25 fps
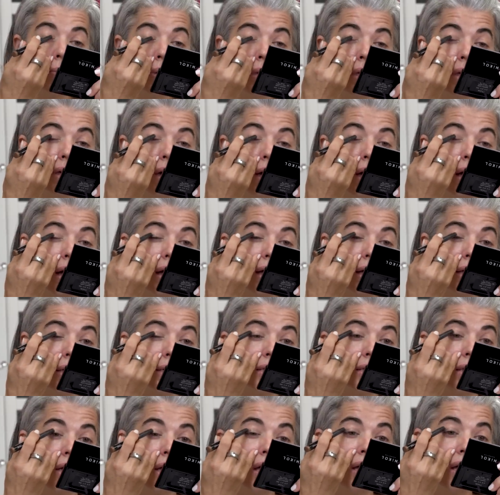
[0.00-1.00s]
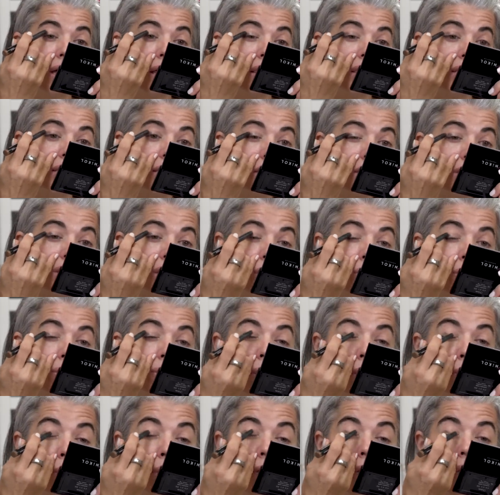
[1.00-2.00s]
because this is a
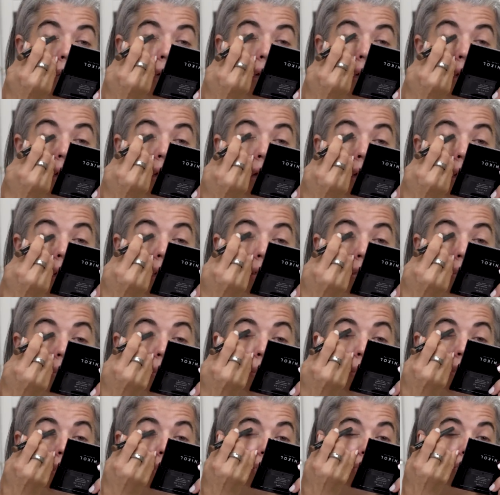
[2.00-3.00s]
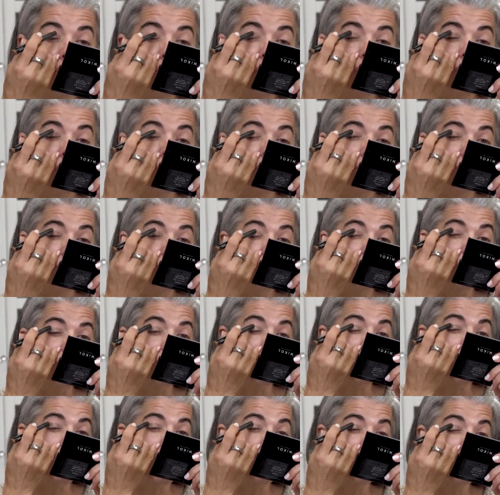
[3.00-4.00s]
creamy, it's going to just
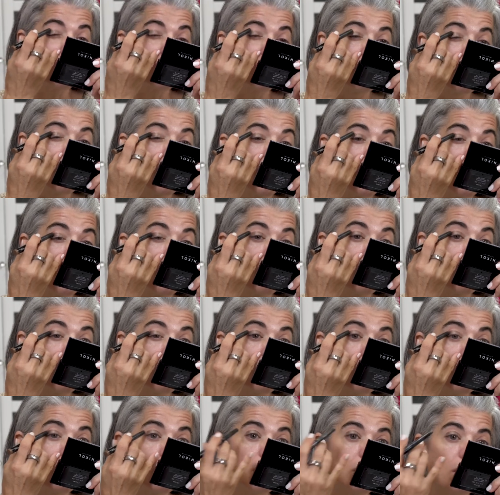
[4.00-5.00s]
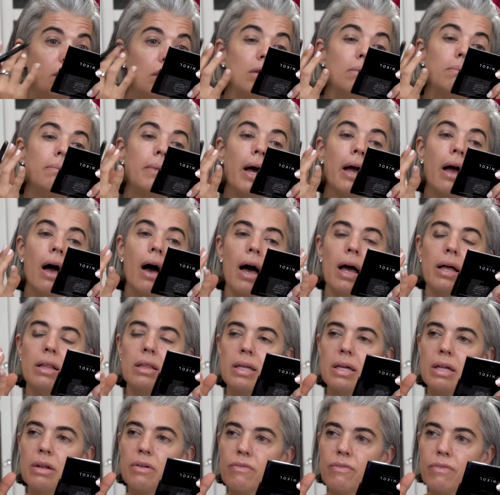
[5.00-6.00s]
really cover my my
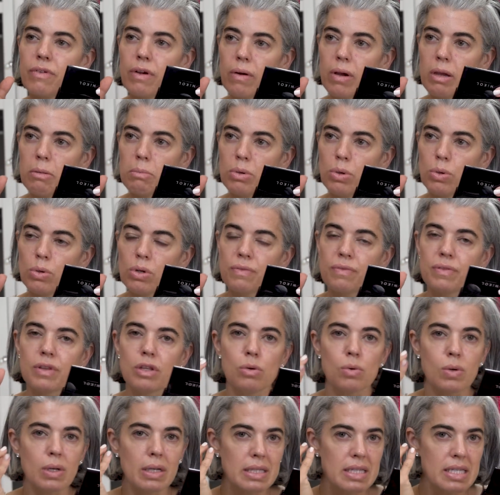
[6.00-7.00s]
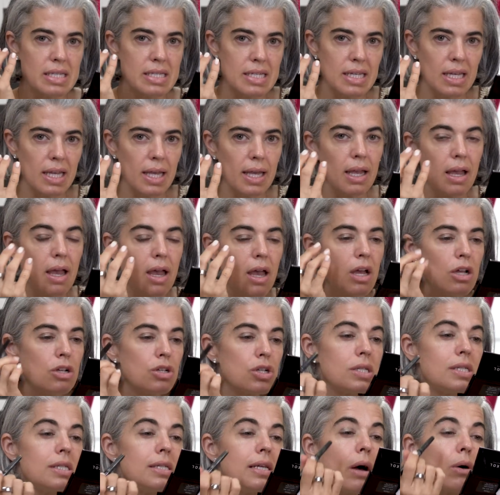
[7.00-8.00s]
eyelid very beautifully. You can see
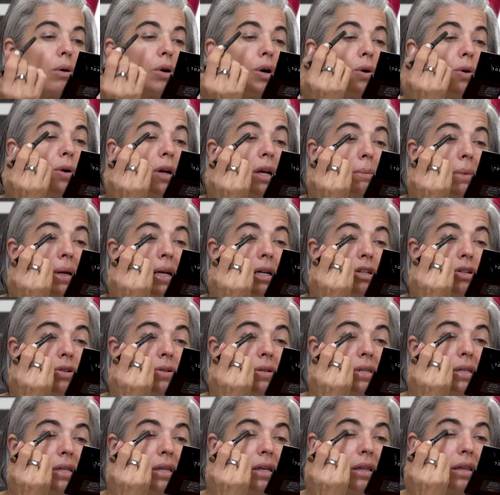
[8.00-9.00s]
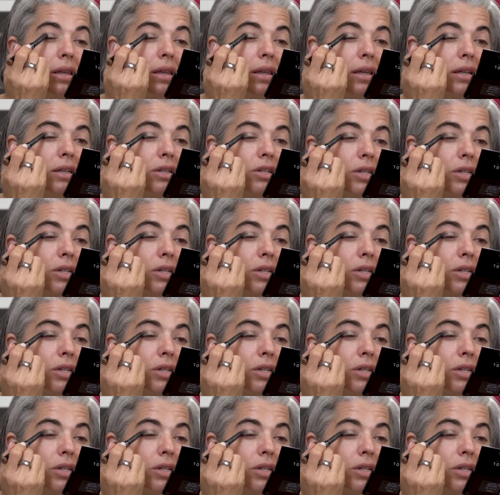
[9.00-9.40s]
just how creamy, do you see? It